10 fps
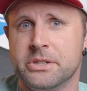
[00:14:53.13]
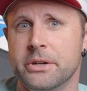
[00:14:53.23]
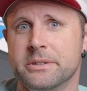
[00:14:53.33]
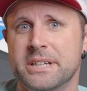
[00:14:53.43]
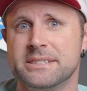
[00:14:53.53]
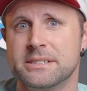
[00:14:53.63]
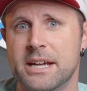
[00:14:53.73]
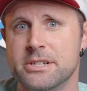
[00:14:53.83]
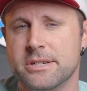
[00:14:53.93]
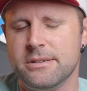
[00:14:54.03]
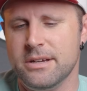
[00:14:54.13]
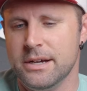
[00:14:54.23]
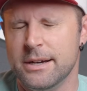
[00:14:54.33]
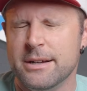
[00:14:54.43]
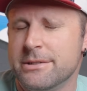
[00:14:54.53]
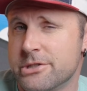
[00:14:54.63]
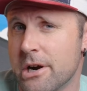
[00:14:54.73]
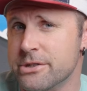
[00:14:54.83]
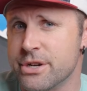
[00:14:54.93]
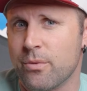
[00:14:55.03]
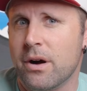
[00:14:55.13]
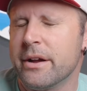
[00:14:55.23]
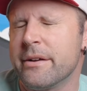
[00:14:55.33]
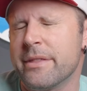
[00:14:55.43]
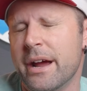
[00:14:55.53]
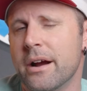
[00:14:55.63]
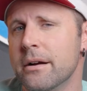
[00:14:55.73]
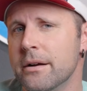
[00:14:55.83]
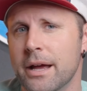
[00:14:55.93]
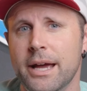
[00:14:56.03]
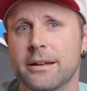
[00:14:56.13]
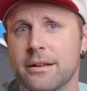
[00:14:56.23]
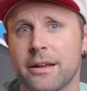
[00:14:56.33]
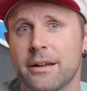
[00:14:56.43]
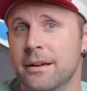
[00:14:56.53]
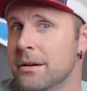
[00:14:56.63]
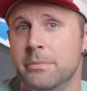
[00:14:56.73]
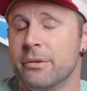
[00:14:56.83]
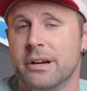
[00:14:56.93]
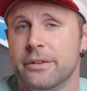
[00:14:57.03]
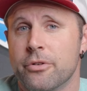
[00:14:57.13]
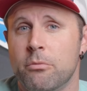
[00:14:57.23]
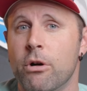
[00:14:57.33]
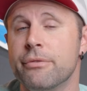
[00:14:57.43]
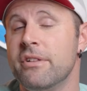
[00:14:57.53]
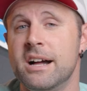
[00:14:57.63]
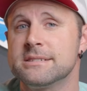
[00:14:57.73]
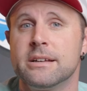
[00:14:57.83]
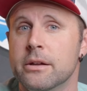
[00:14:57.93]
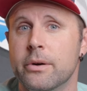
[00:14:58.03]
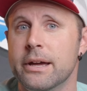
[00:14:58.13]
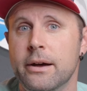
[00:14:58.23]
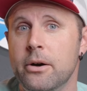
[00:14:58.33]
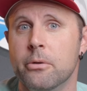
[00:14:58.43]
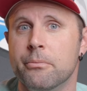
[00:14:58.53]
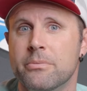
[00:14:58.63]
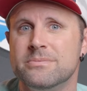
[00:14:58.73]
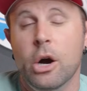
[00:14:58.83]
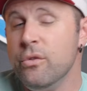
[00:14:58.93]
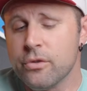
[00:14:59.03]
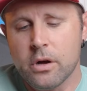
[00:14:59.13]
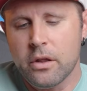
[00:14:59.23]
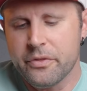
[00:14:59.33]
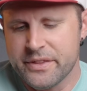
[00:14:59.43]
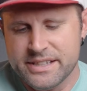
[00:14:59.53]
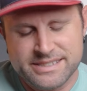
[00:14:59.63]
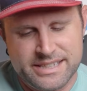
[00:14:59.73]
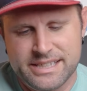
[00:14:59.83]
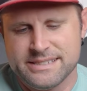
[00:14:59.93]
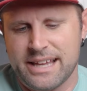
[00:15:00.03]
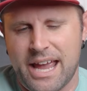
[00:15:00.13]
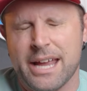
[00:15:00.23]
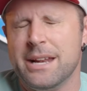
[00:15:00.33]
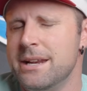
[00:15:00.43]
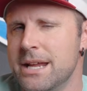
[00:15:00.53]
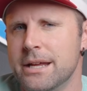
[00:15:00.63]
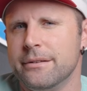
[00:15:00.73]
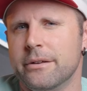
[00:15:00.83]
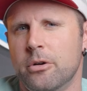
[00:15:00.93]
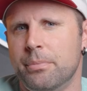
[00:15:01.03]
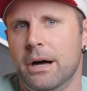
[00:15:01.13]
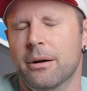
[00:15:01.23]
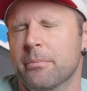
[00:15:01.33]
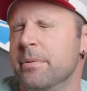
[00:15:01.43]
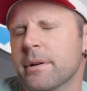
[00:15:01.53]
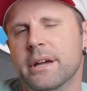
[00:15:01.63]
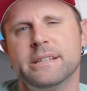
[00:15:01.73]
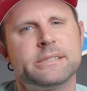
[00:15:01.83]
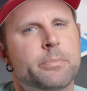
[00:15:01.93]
to your destination, charge it while you're there, and be ready for more flats on the way home. Overall, this is a neat little pump. It's the